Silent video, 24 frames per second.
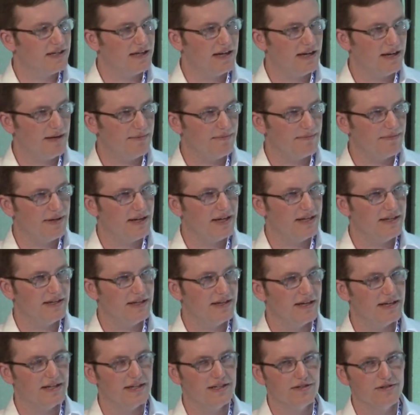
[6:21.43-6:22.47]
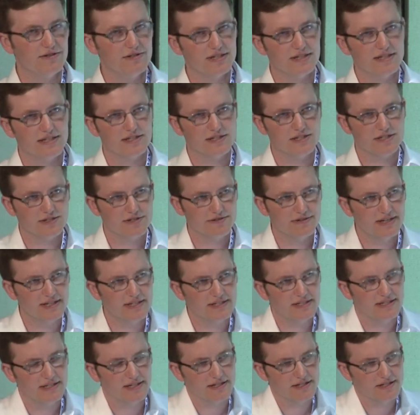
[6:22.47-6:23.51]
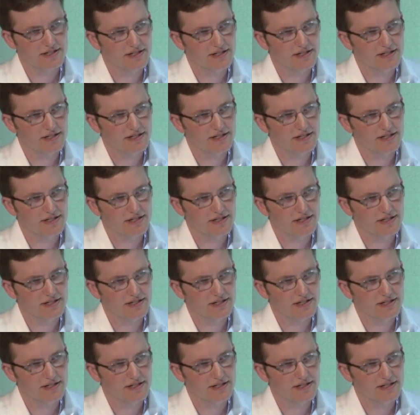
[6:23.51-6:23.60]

and using the streets that